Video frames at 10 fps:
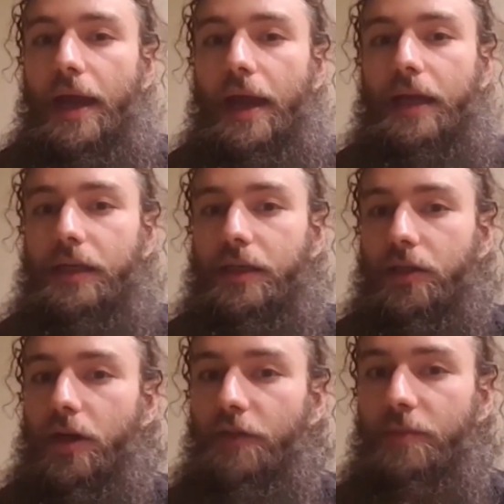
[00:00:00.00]
And
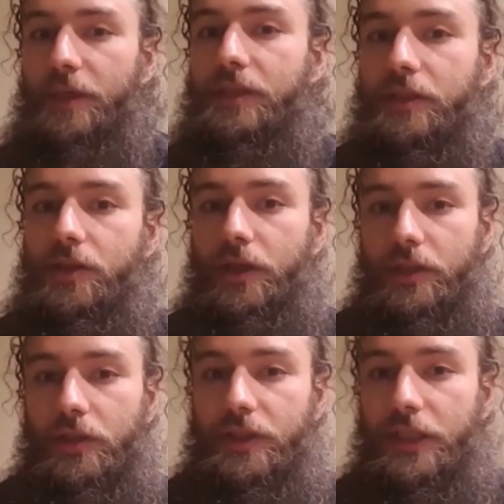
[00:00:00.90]
the government is going to
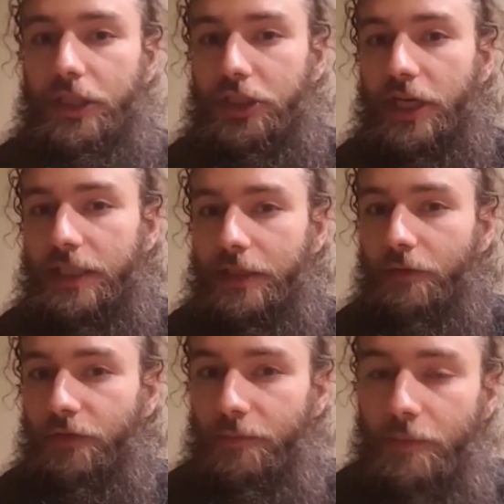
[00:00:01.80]
start sending checks
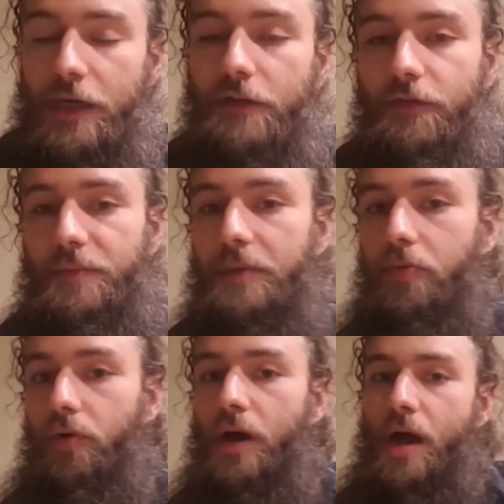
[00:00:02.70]
out for money for
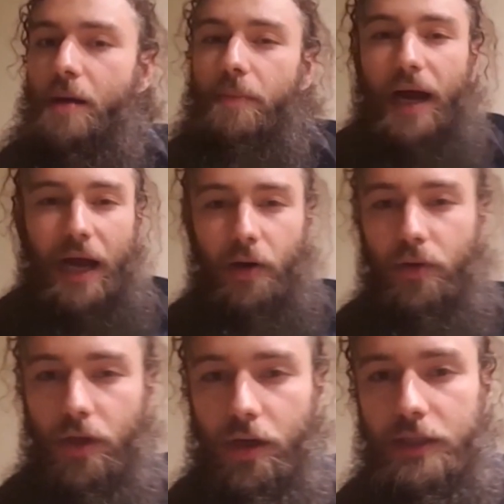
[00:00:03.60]
people. But how
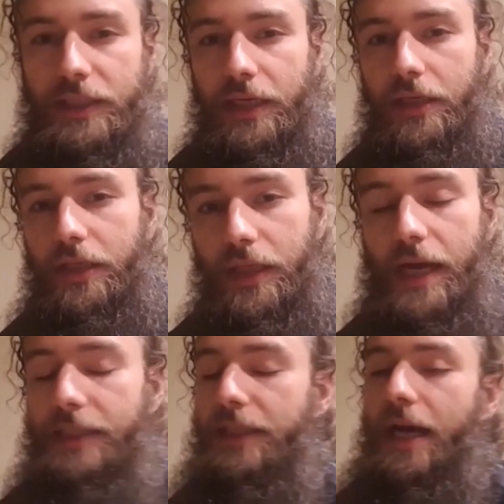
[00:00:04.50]
long is that going to
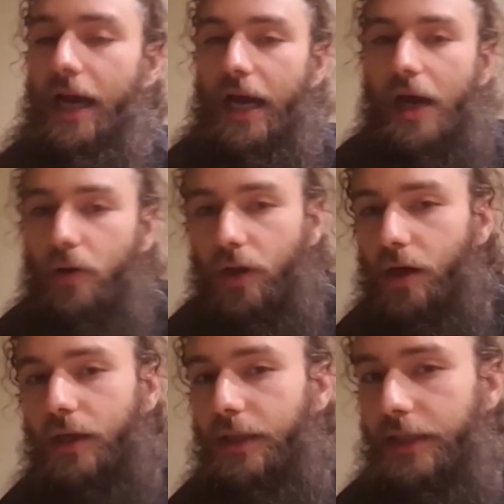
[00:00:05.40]
last? How
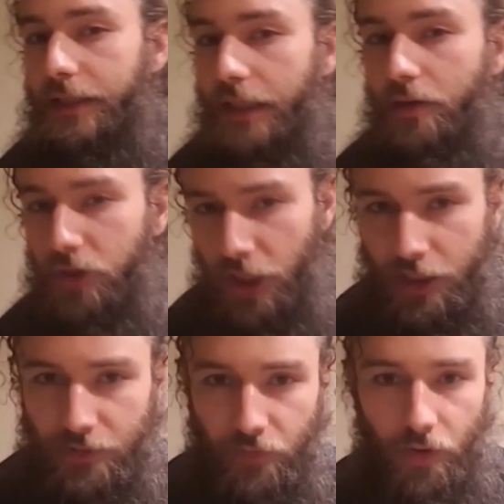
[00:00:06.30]
long can they send out
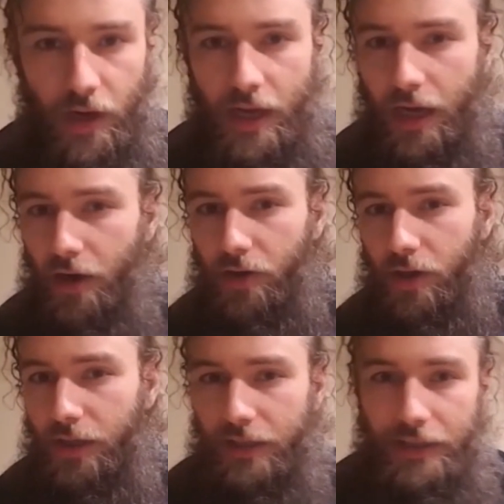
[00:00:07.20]
checks for? how
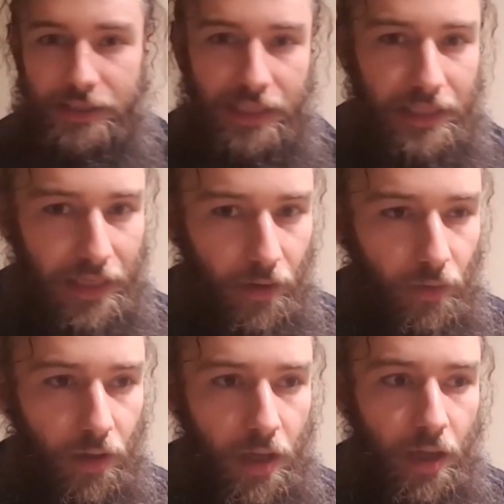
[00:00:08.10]
long can they send
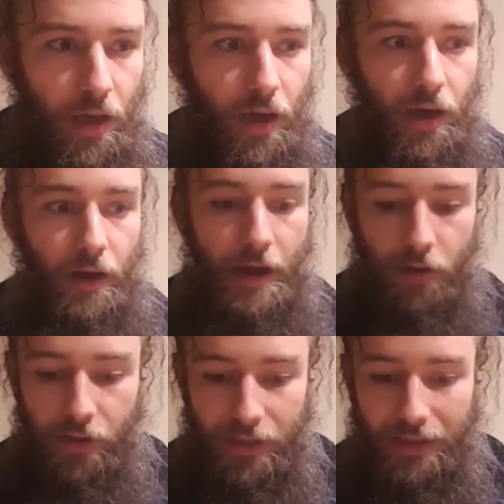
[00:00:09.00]
out, uh, how
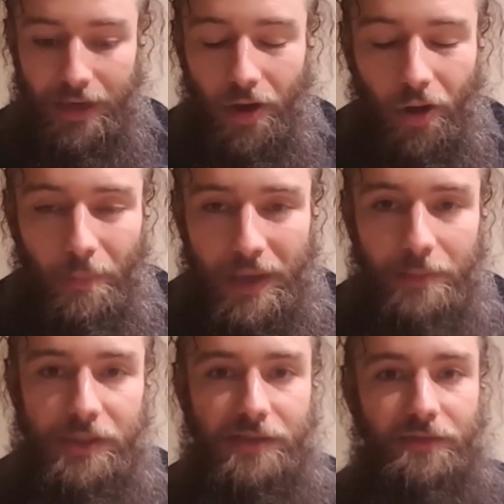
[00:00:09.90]
long can they halt
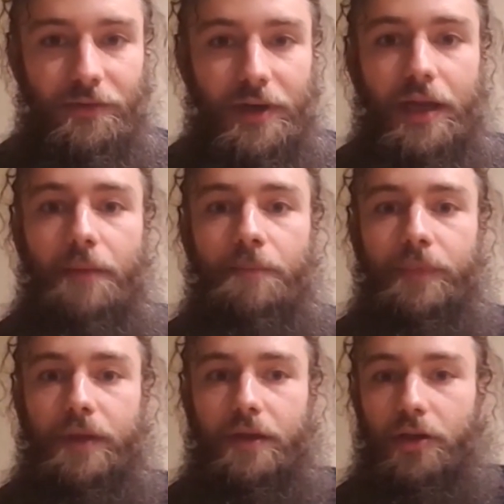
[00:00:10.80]
payments for rent?
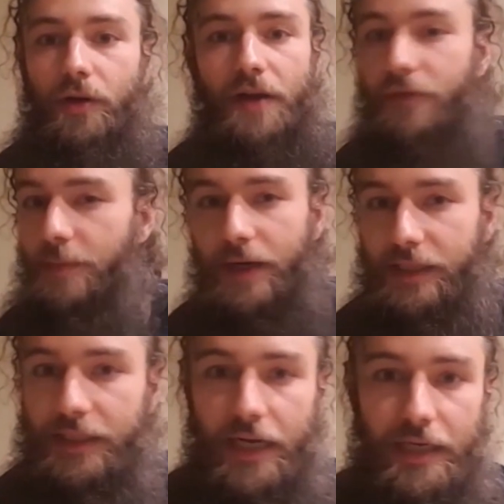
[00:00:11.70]
You know,
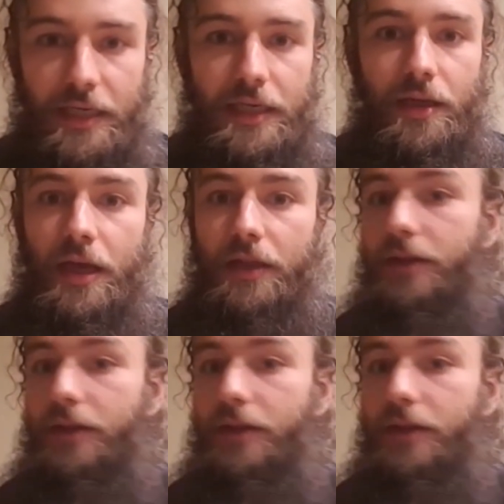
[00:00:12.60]
everybody's got to eat.